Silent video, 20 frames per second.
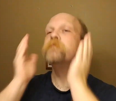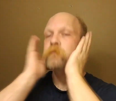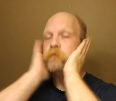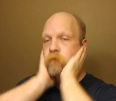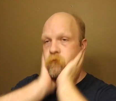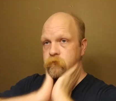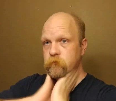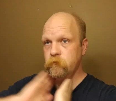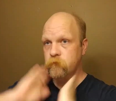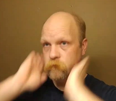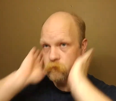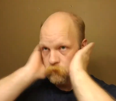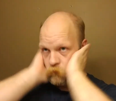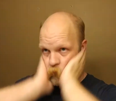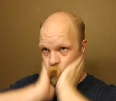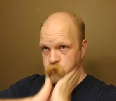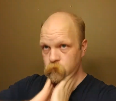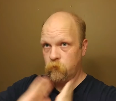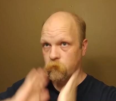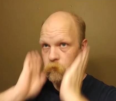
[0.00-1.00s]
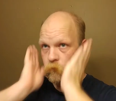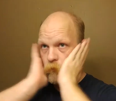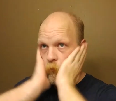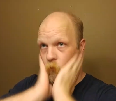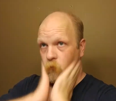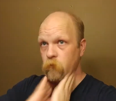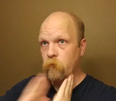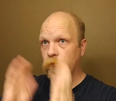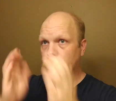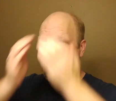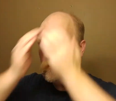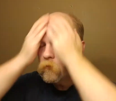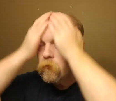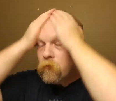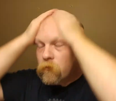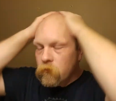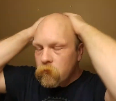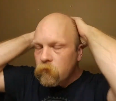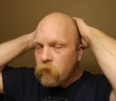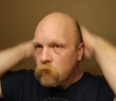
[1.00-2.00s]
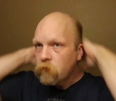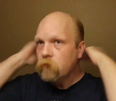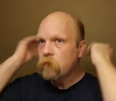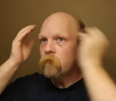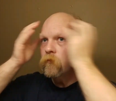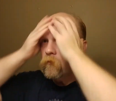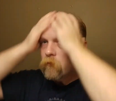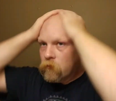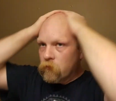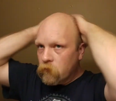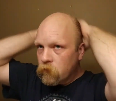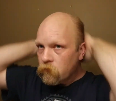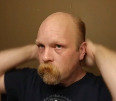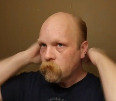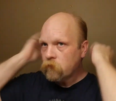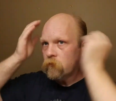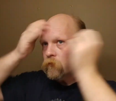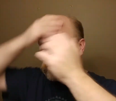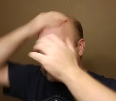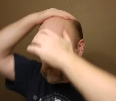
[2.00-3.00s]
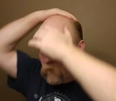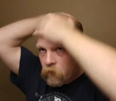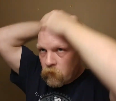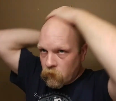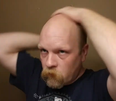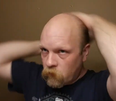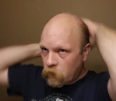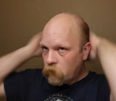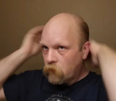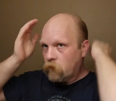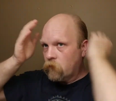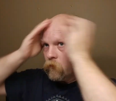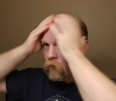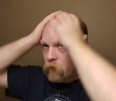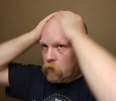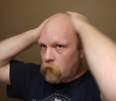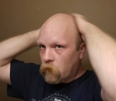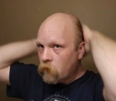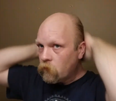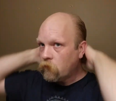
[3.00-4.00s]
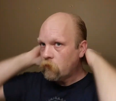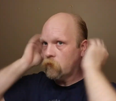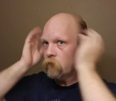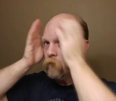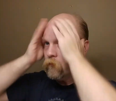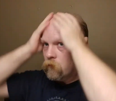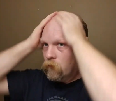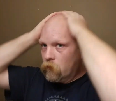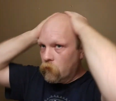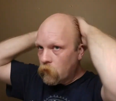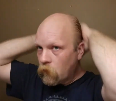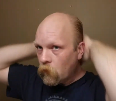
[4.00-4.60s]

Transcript: (no one is talking)